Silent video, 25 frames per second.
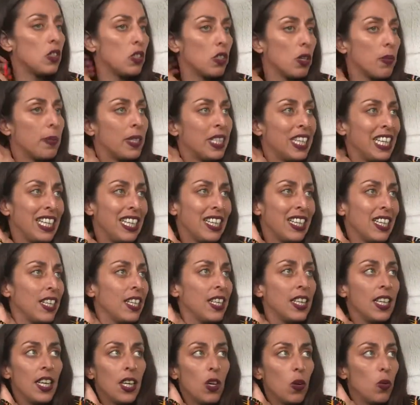Germany.
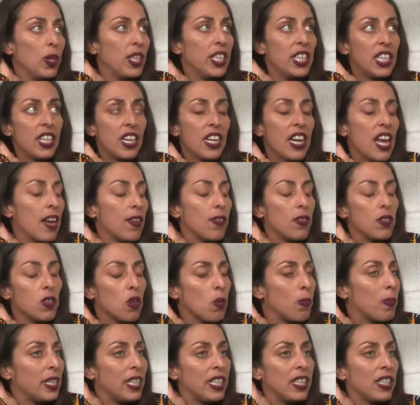We didn't have so
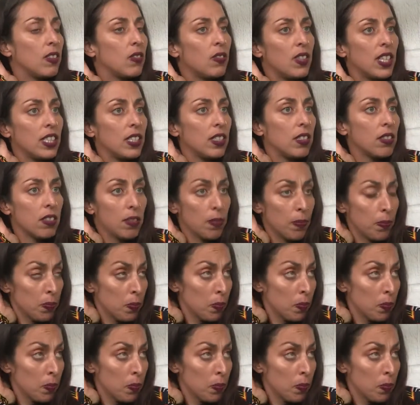many events,